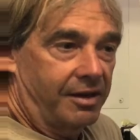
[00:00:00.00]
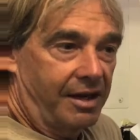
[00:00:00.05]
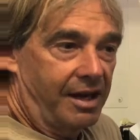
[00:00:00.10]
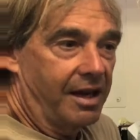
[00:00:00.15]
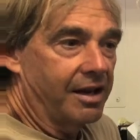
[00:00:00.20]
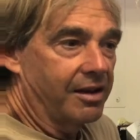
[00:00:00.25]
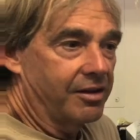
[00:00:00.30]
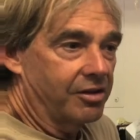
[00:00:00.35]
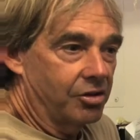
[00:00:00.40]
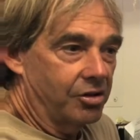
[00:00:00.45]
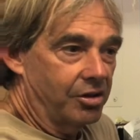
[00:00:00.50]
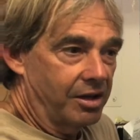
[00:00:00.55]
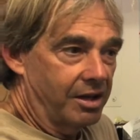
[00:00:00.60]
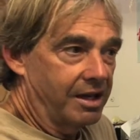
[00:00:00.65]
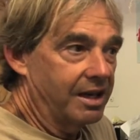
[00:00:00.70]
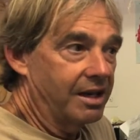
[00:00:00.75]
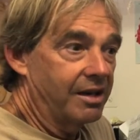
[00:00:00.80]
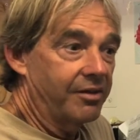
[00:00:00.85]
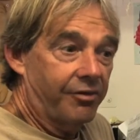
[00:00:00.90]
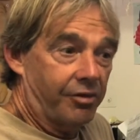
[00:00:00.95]
Yeah, you can
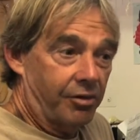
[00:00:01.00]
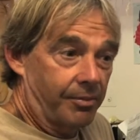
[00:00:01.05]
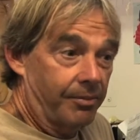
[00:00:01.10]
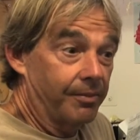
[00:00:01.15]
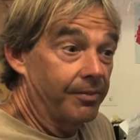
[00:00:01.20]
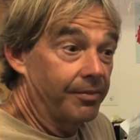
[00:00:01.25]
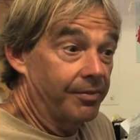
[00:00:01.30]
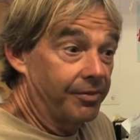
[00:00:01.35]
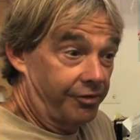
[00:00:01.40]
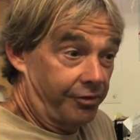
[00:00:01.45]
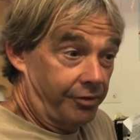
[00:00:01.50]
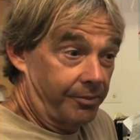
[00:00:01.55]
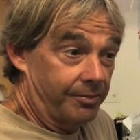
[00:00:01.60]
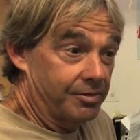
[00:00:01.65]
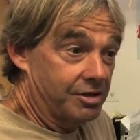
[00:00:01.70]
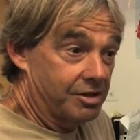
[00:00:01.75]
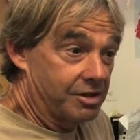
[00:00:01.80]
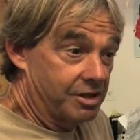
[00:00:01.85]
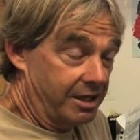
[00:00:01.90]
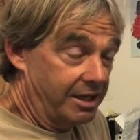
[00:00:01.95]
get it
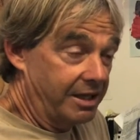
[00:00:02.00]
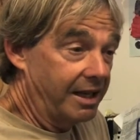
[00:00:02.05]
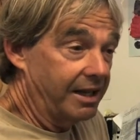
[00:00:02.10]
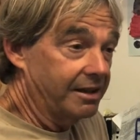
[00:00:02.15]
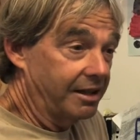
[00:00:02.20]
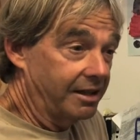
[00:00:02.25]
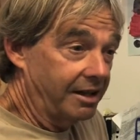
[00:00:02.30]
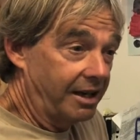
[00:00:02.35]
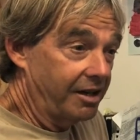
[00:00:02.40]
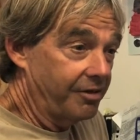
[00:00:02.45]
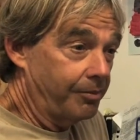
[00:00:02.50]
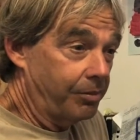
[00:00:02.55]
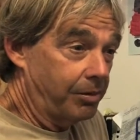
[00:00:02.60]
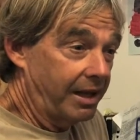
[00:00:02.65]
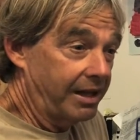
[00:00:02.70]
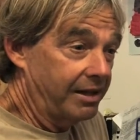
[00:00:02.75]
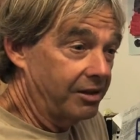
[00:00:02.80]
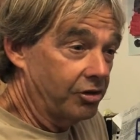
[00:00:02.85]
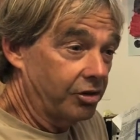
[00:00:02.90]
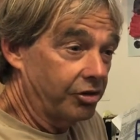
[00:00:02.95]
from Jenny at the Native
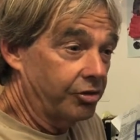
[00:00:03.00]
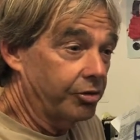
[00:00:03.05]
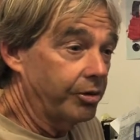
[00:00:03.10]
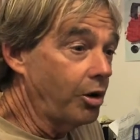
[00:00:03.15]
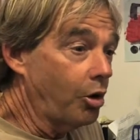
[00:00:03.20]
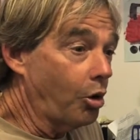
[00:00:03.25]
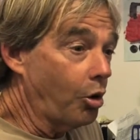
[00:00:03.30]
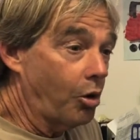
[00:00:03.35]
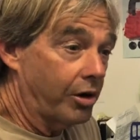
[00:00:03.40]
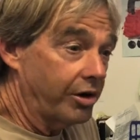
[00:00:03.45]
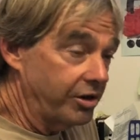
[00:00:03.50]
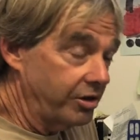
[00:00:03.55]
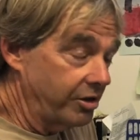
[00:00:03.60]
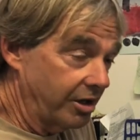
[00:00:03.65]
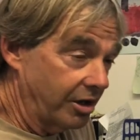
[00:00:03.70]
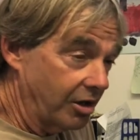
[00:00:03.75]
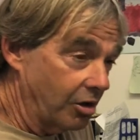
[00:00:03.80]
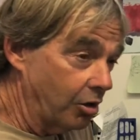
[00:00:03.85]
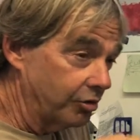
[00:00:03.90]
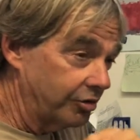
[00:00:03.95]
Plant Nursery, or you
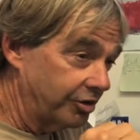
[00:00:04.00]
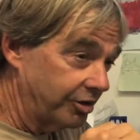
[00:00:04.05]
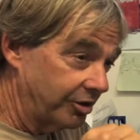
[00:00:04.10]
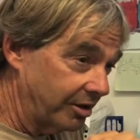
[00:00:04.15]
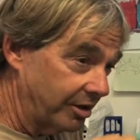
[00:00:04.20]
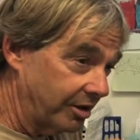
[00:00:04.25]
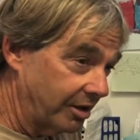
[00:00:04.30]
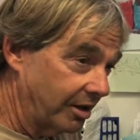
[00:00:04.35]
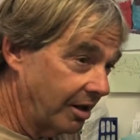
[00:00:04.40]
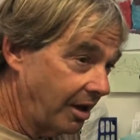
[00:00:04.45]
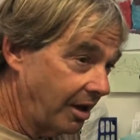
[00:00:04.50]
can go to